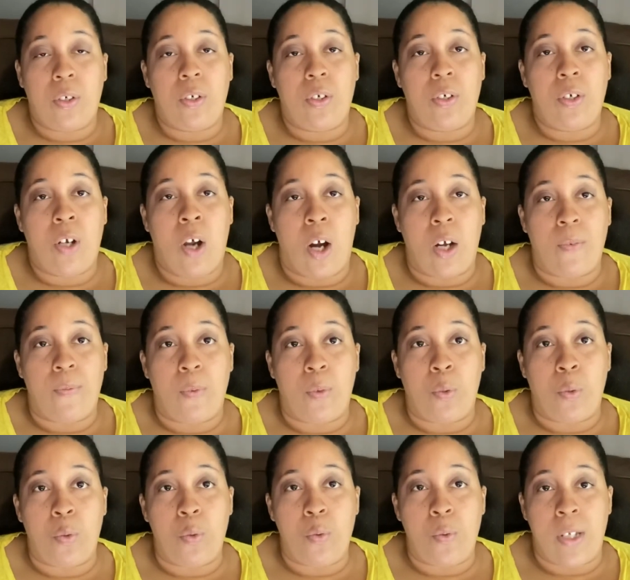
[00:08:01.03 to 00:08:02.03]
Carnival
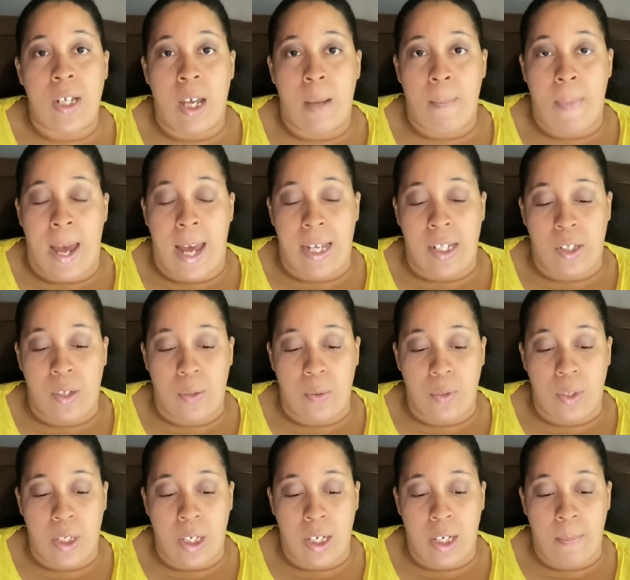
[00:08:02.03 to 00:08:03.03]
Cruise ambassador,
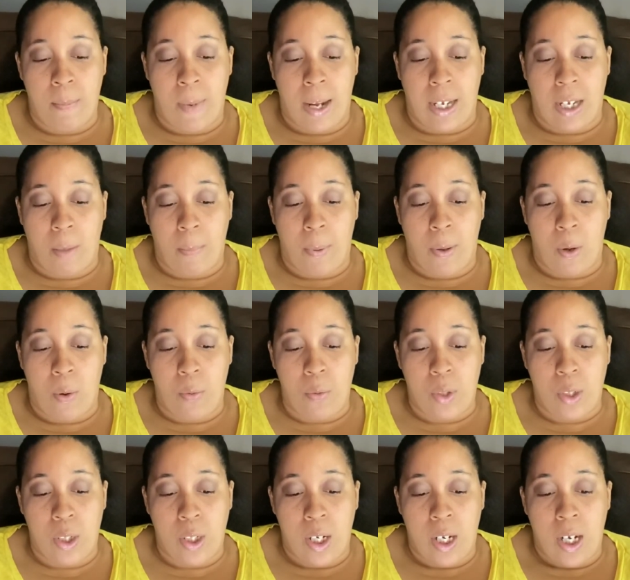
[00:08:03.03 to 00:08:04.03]
did make a
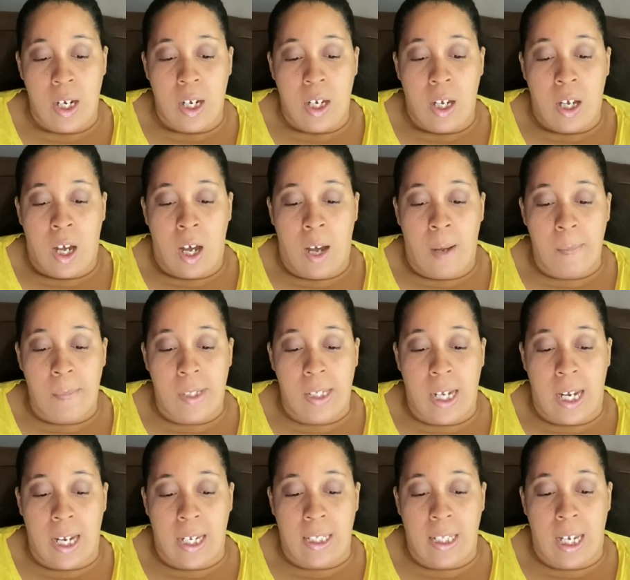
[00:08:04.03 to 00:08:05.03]
post
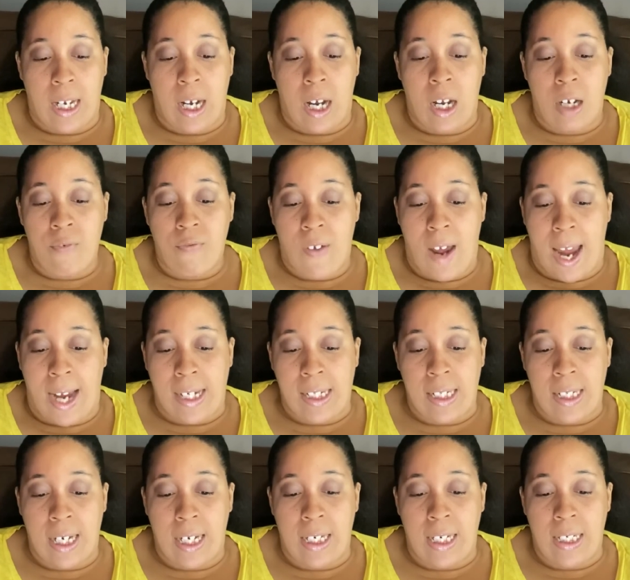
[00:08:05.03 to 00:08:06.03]
saying that
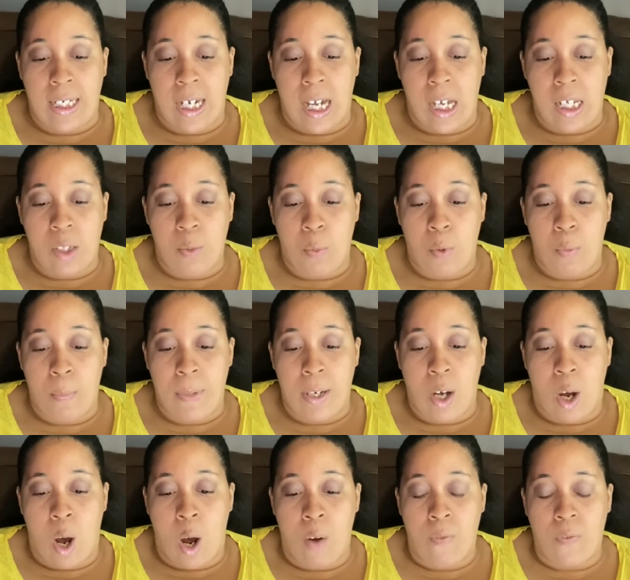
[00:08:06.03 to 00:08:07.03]
unvaccinated guests will
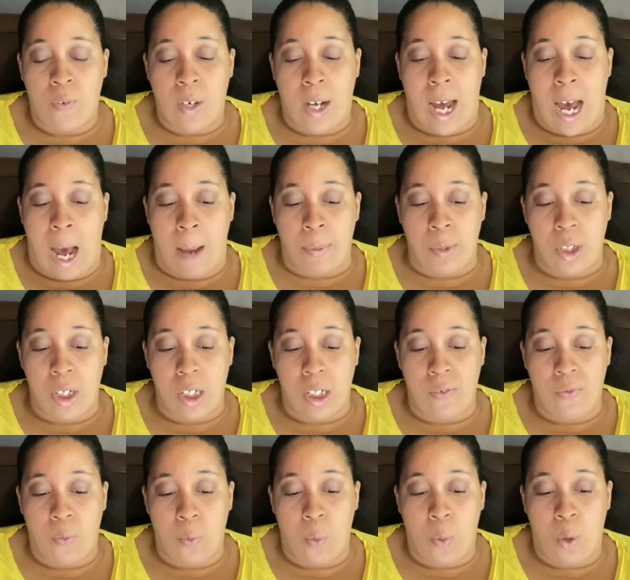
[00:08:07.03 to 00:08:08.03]
be offered options
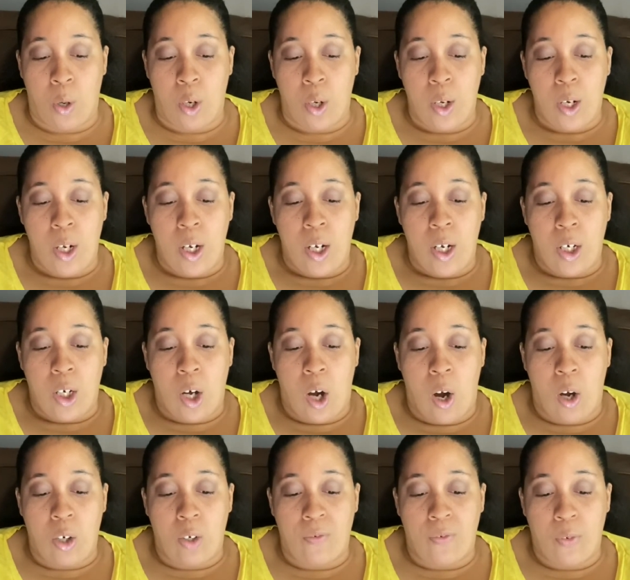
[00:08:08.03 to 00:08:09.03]
for
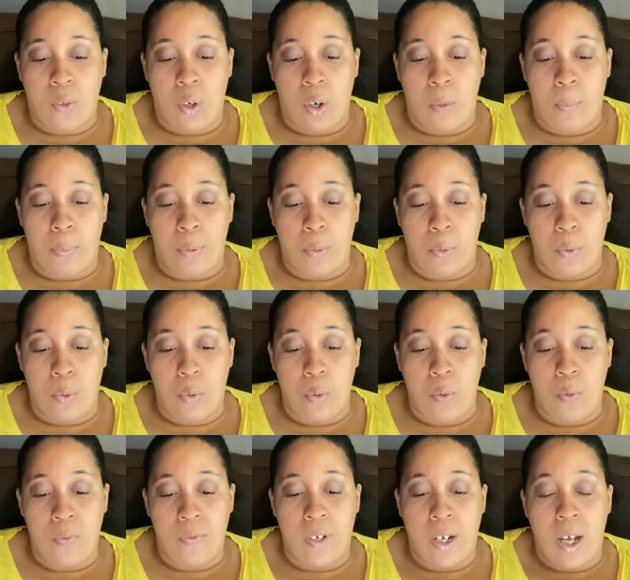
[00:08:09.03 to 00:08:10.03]

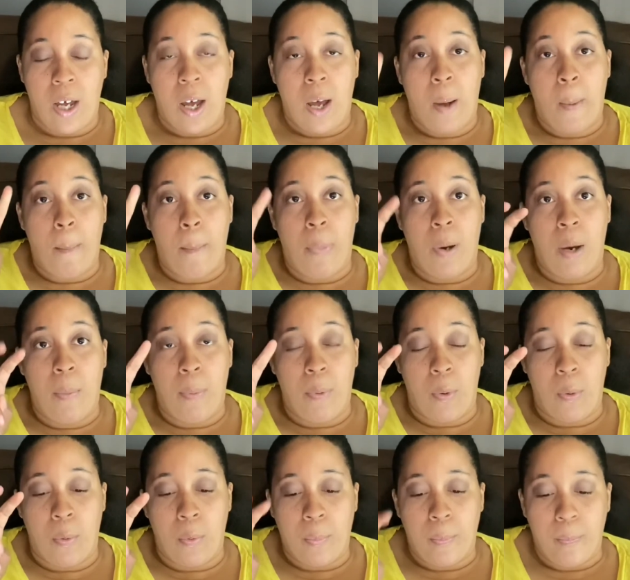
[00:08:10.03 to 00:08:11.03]
Carnival-approved
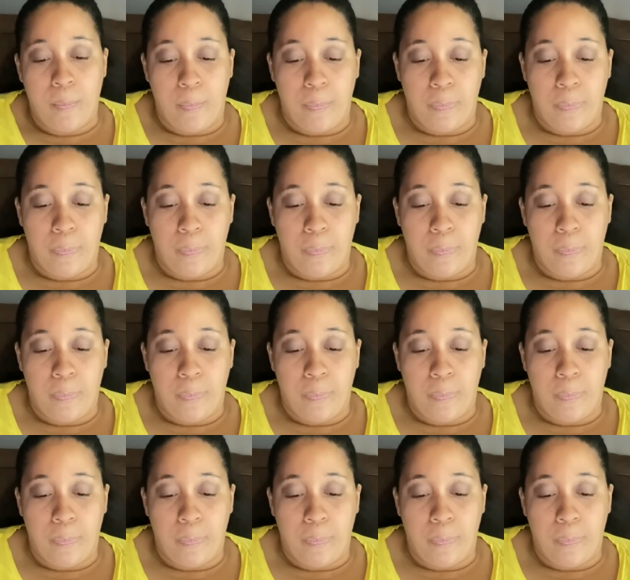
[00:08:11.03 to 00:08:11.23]
bubble